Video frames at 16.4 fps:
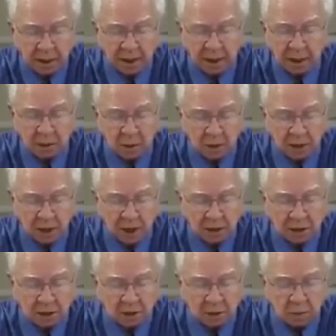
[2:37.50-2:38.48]
And that court
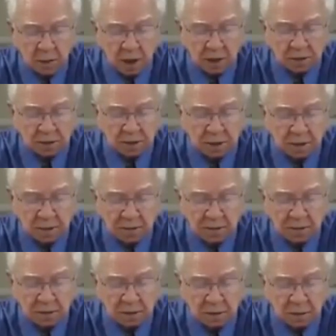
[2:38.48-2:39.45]
case is Rost
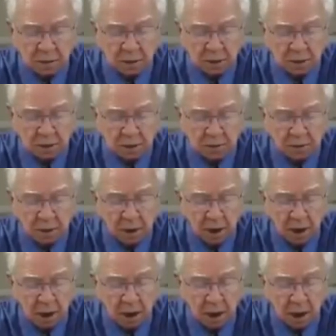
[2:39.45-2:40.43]
versus Municipal,
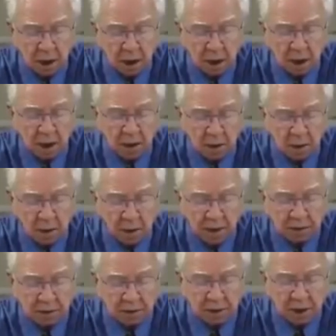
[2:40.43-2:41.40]

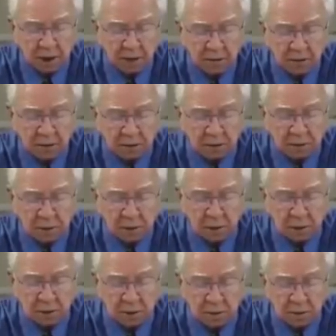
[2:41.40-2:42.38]
R-O-S-T versus
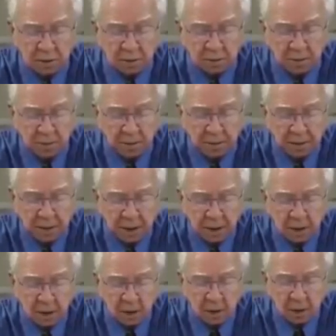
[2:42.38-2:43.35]
Municipal,
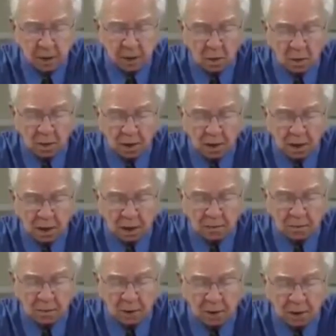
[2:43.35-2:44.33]

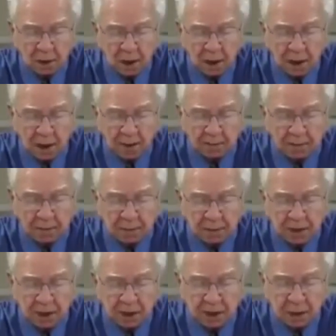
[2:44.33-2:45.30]
184 Cal App
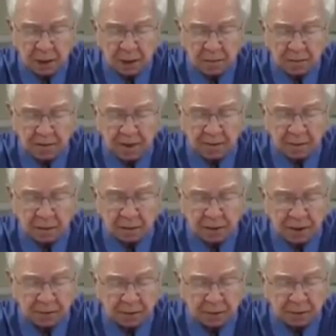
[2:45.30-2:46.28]
2nd,
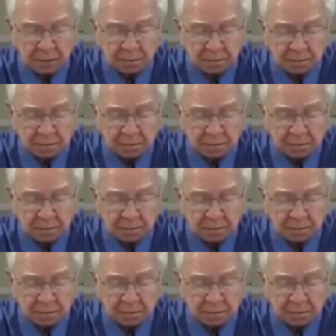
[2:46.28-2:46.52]
507.